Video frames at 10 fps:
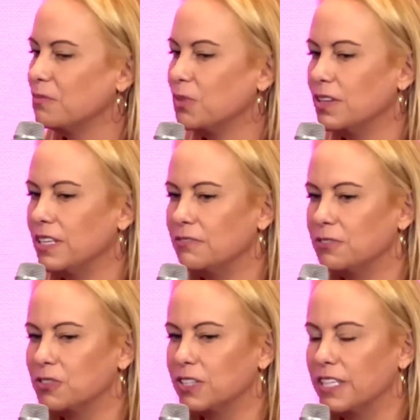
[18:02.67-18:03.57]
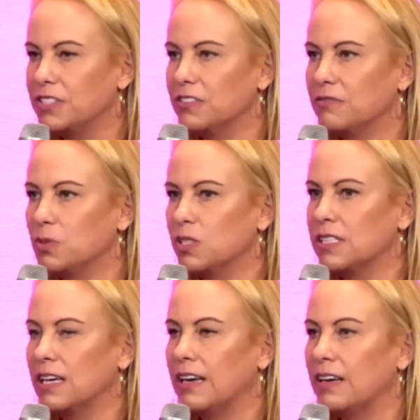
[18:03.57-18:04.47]
with the infiltration of more
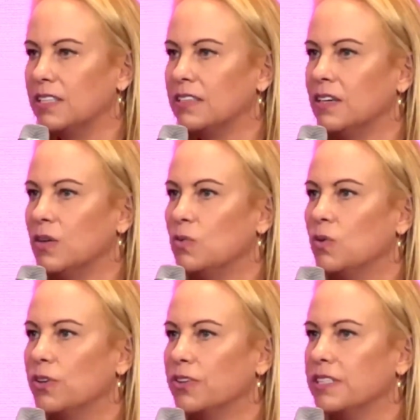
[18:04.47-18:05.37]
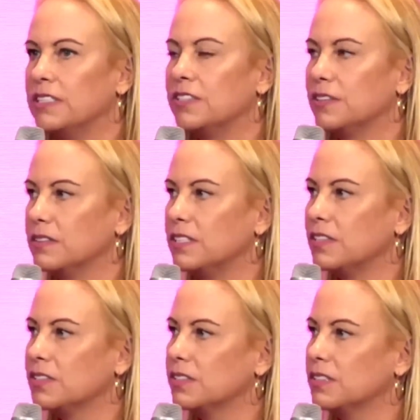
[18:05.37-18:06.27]
saline water into the
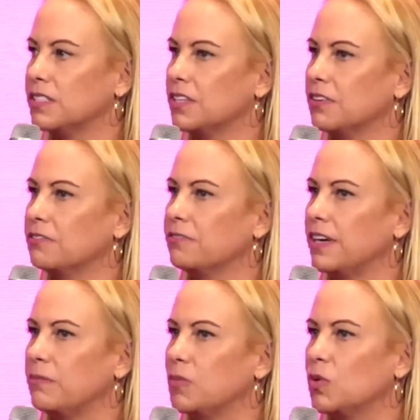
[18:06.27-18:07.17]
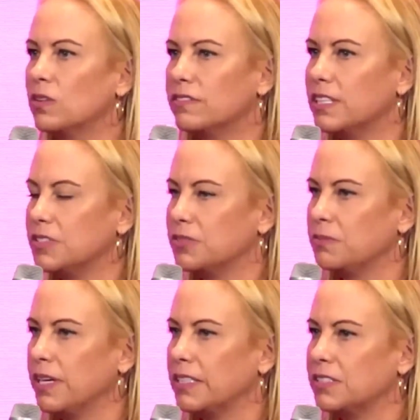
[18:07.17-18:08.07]
delta itself. All of these are
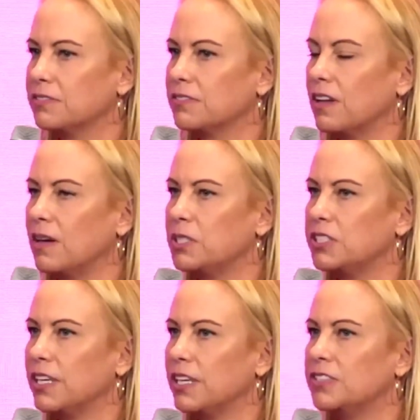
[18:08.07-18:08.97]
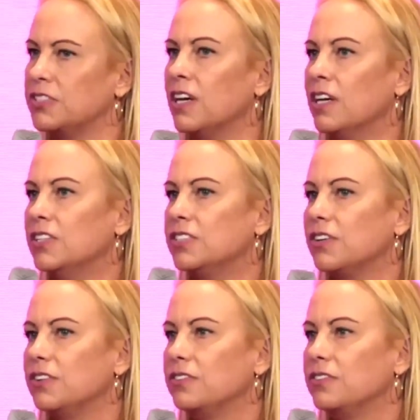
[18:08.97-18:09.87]
impacts of climate change.
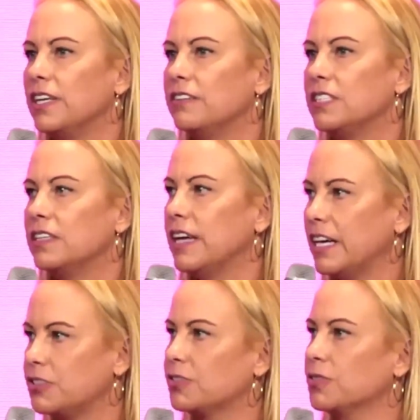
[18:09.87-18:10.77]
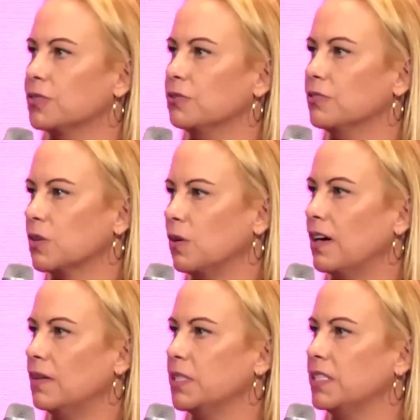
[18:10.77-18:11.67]
So there is a natural
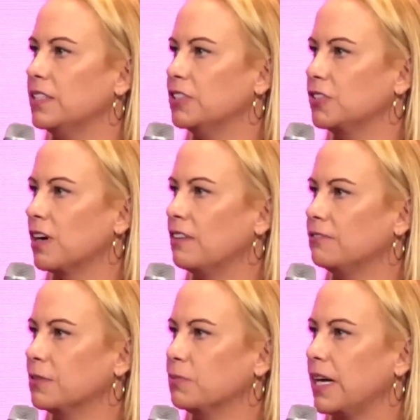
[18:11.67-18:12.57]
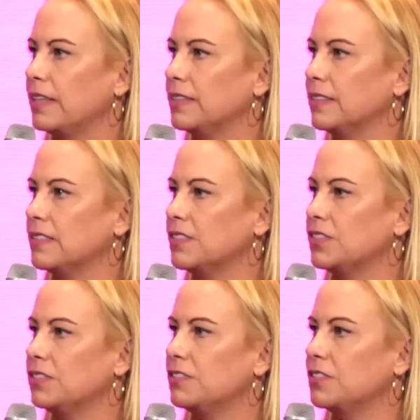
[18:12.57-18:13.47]
requirement and a drive from partners
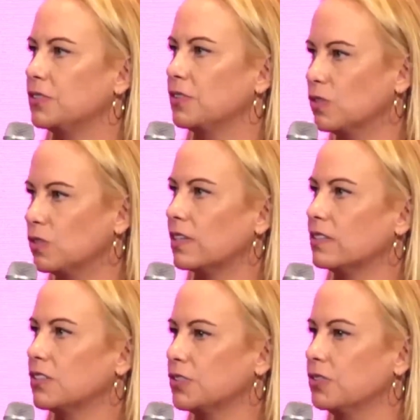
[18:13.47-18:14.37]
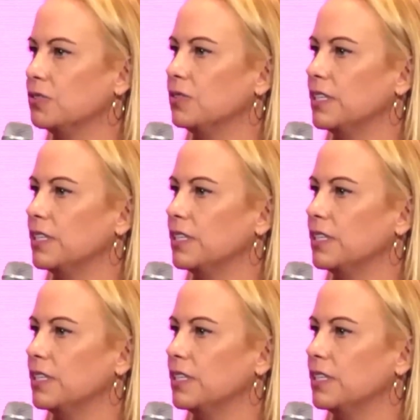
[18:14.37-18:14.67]
to look to